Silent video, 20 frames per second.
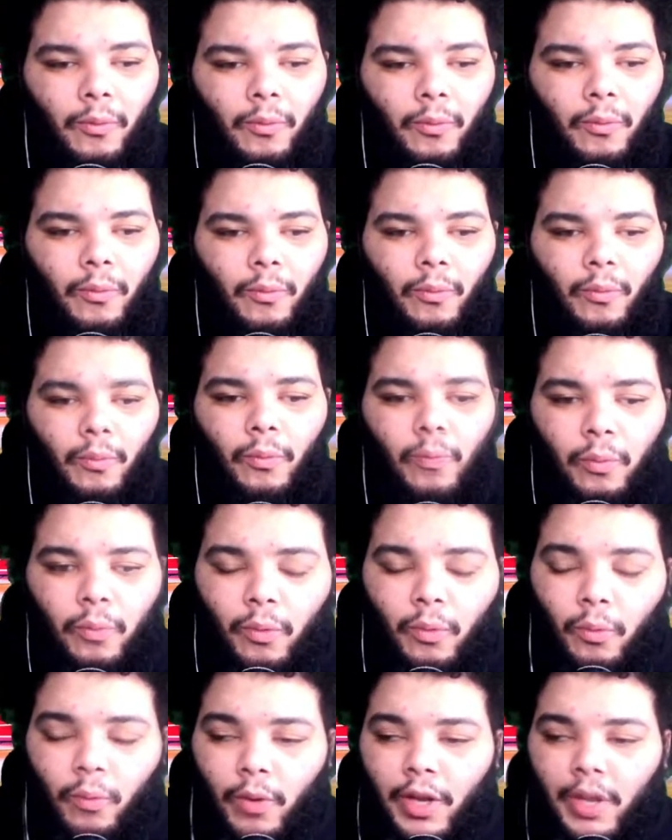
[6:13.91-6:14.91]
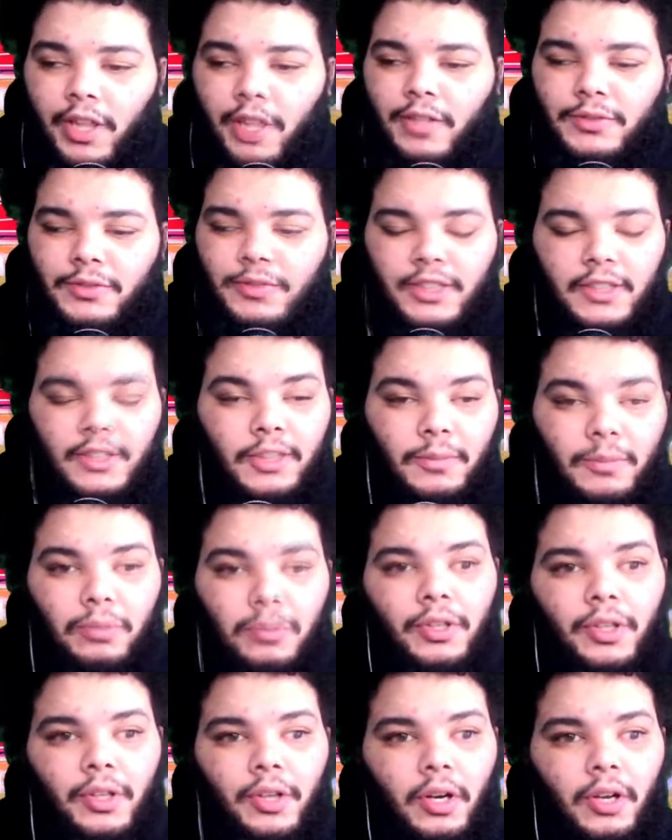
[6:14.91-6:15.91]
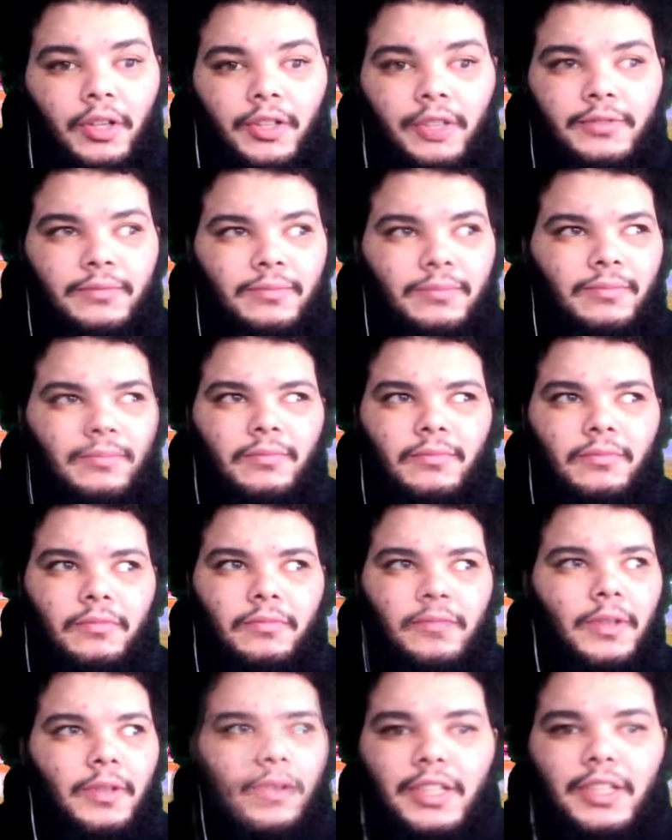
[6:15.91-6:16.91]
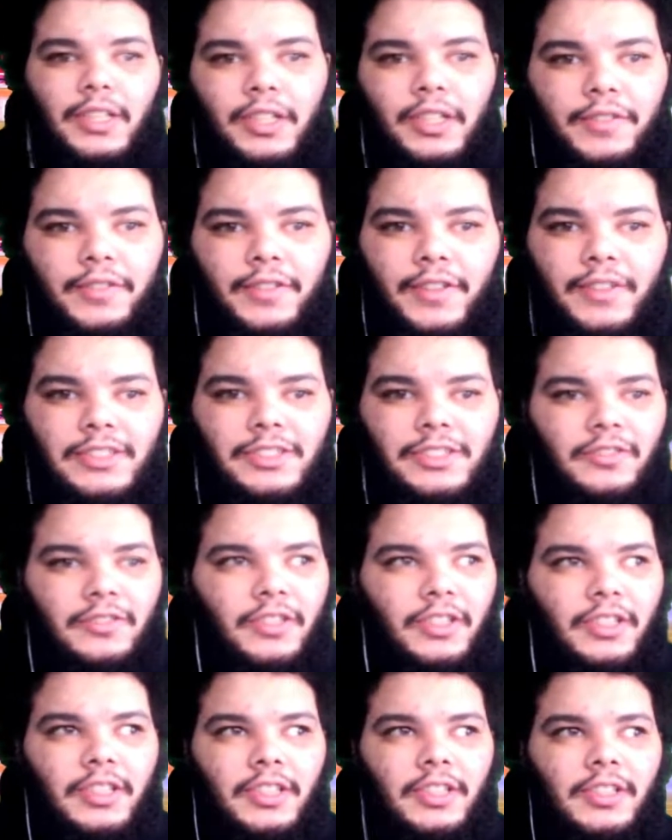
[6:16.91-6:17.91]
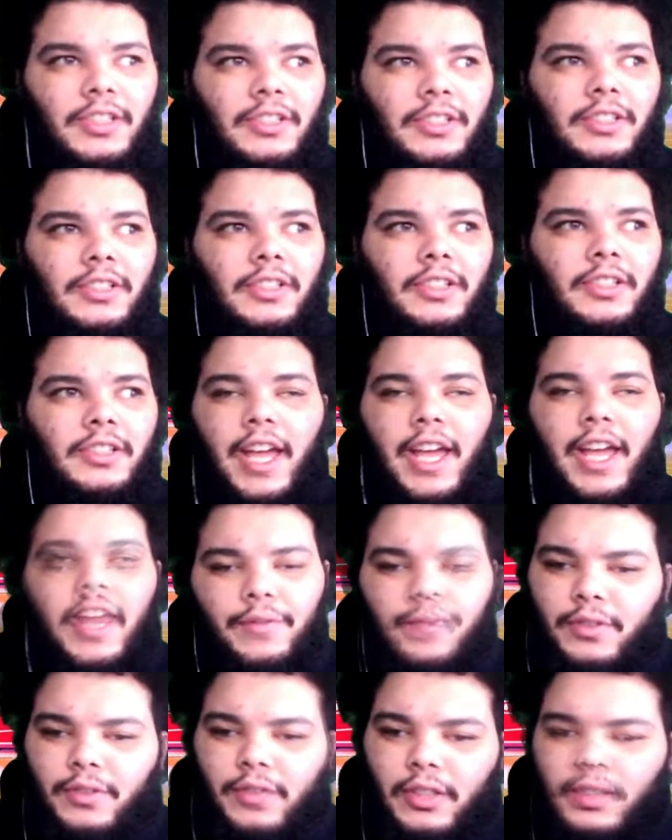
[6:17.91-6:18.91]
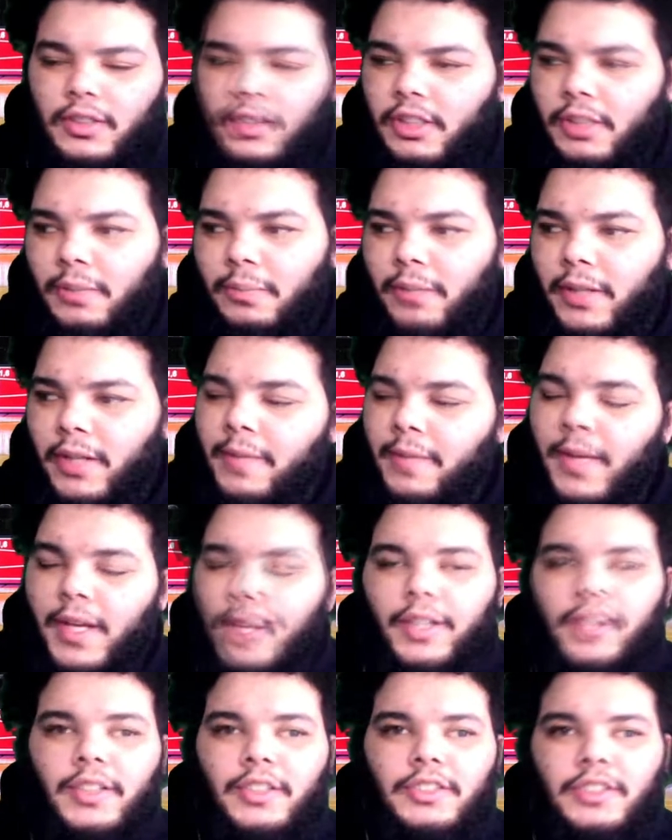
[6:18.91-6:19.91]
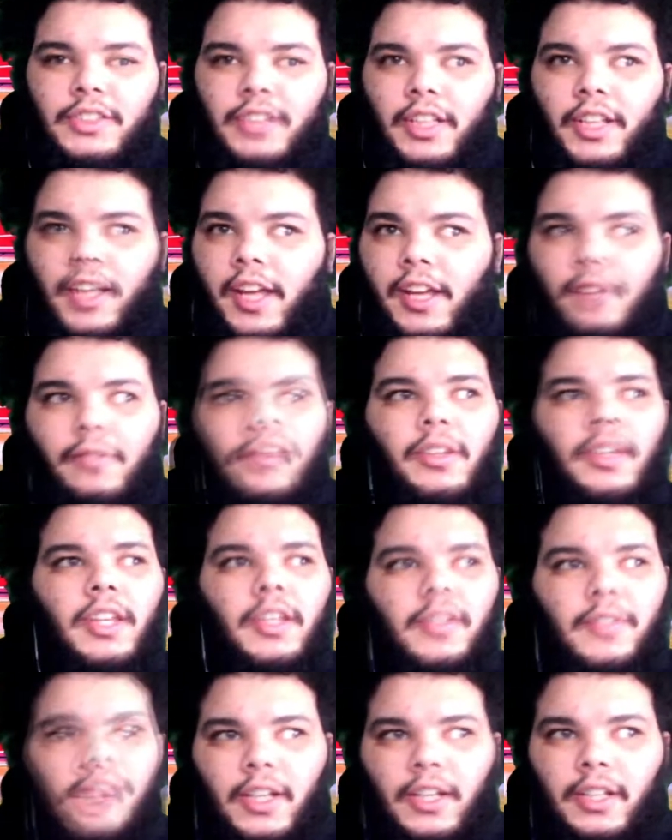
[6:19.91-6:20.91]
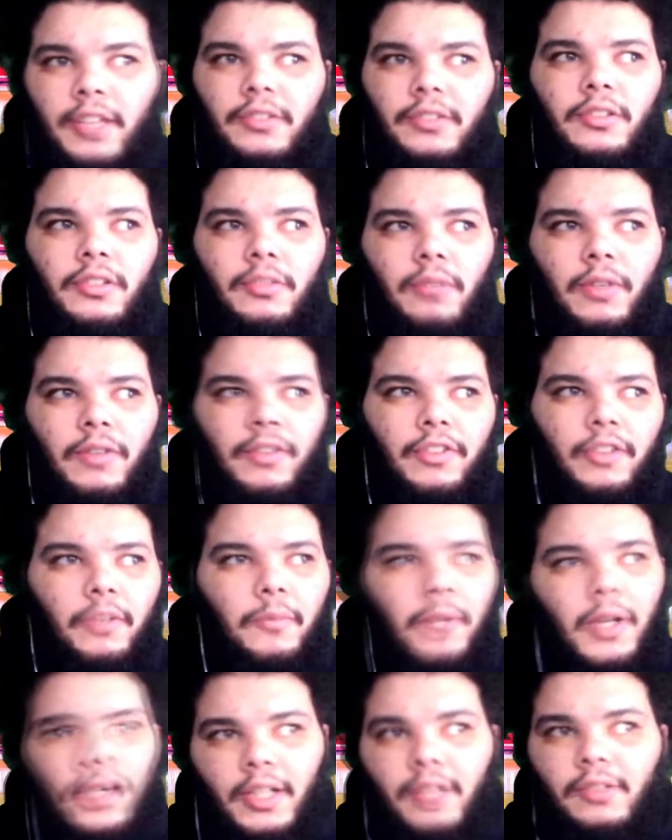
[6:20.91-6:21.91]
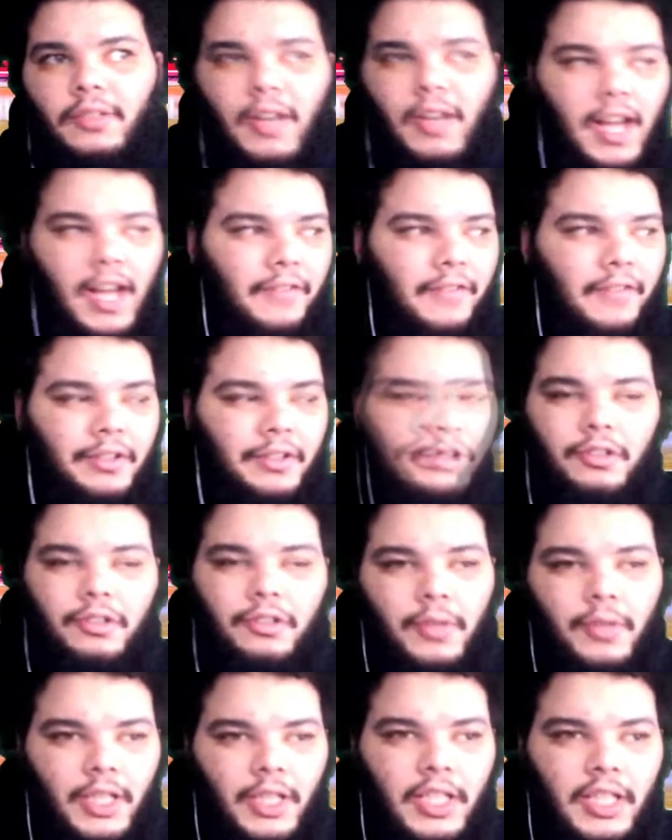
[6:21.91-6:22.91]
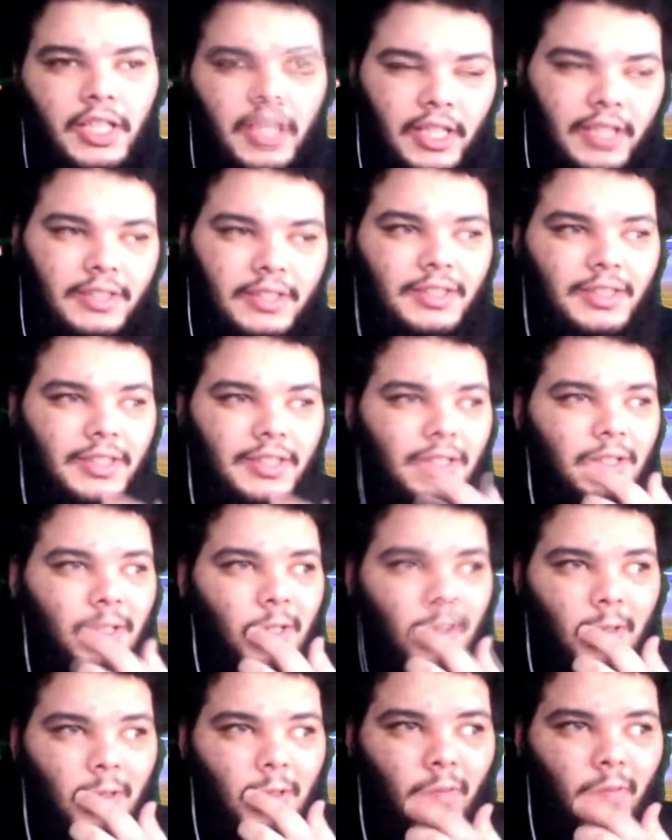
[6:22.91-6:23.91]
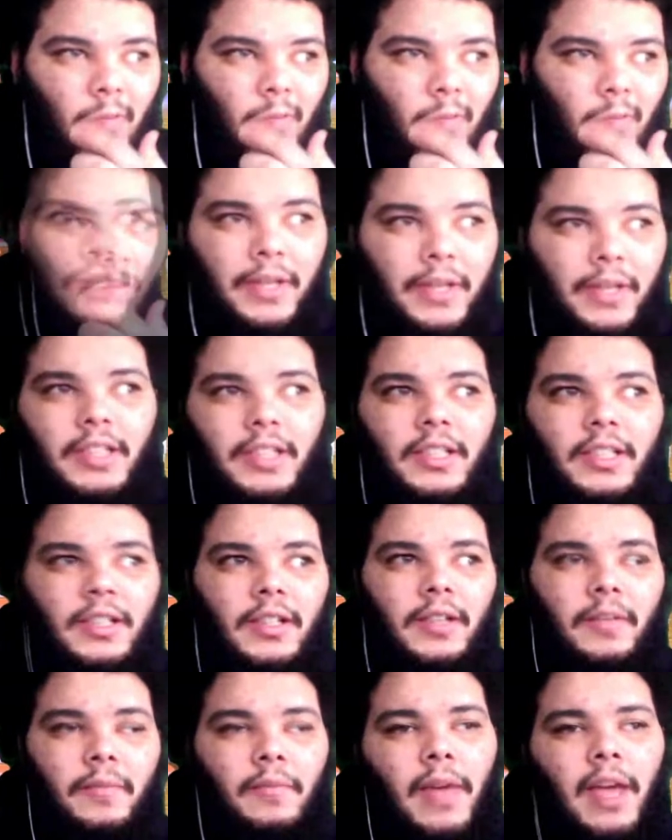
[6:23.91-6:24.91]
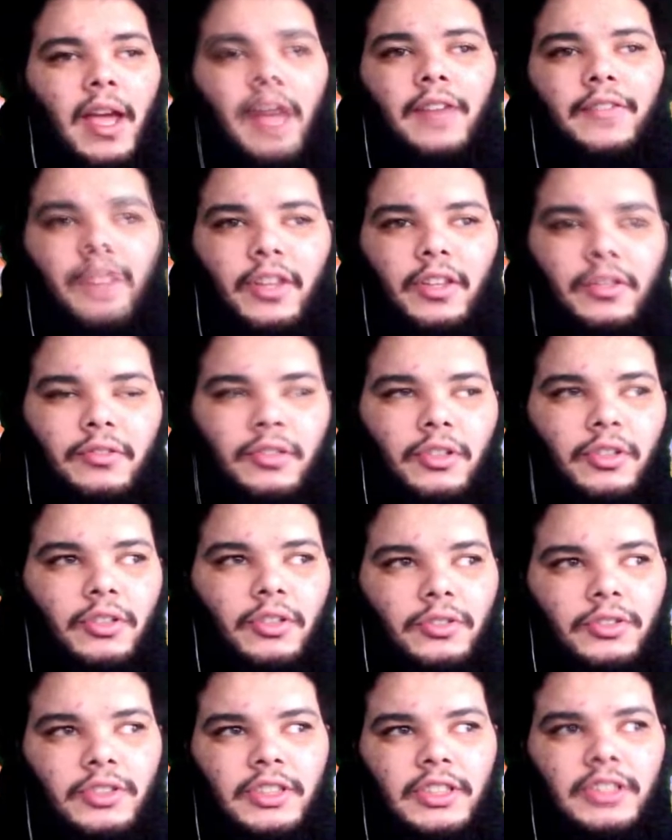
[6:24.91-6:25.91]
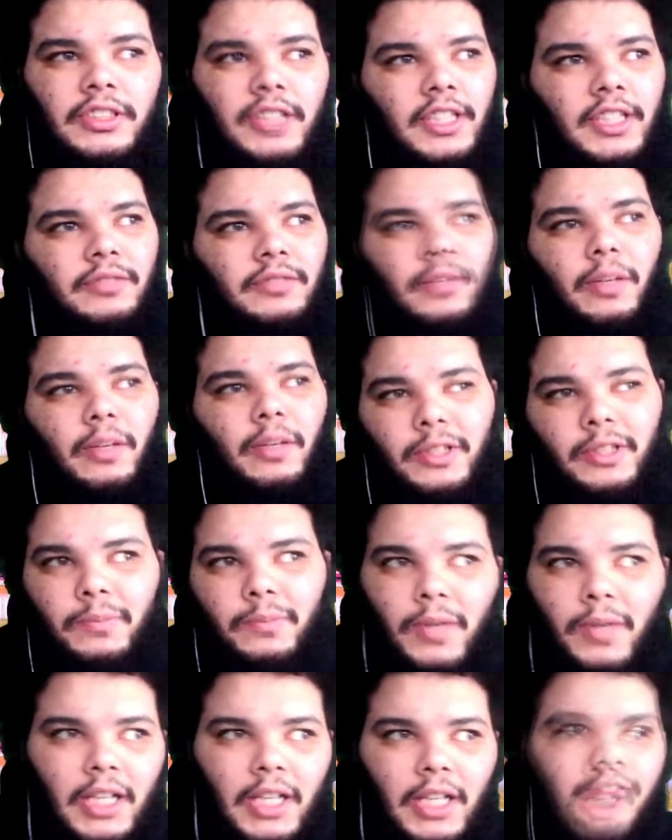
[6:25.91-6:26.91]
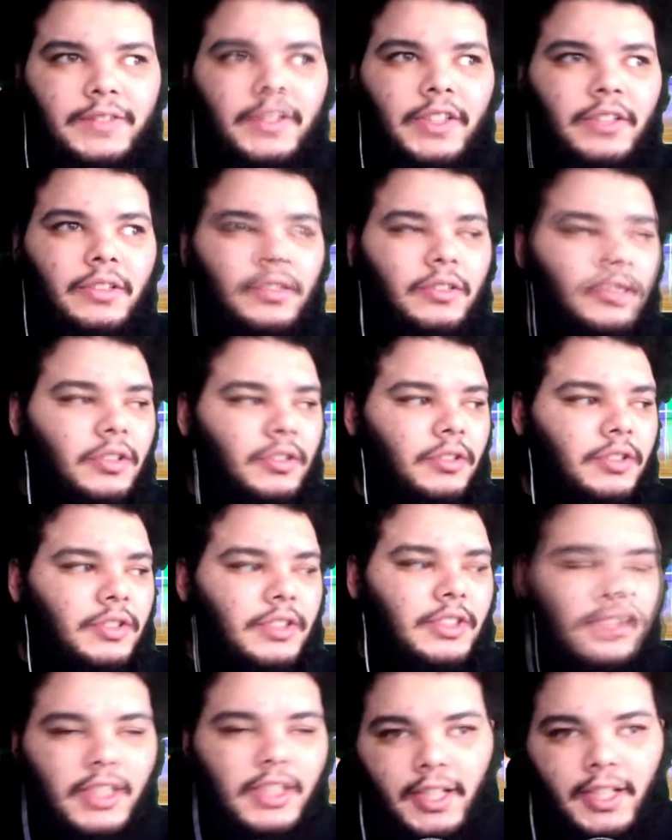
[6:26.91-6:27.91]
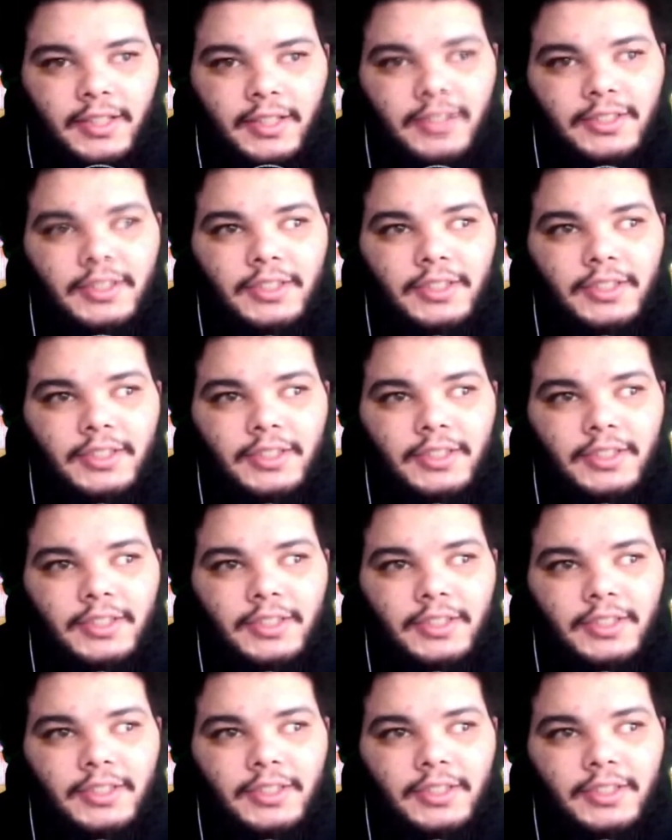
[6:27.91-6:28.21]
Williamson, their point guard, is really good defensively. They have a good playmakers. They can really give Illinois a run for their money. Do I have Illinois winning? Yes. Will I be mad if Illinois loses? Yes. Will I be surprised if Illinois loses? Yes.